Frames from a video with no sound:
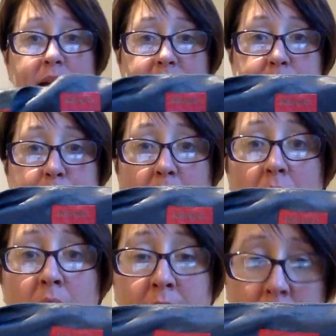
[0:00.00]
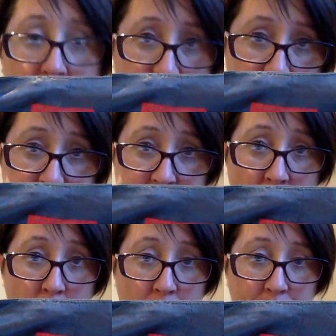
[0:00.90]
and it's by
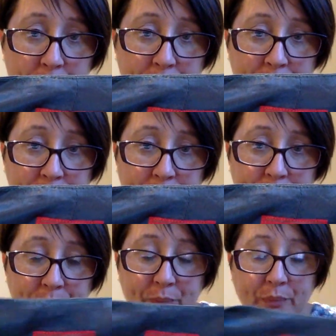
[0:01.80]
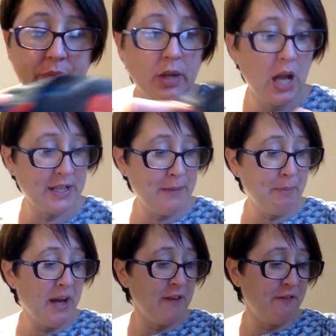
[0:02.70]
Kenzo. I did pay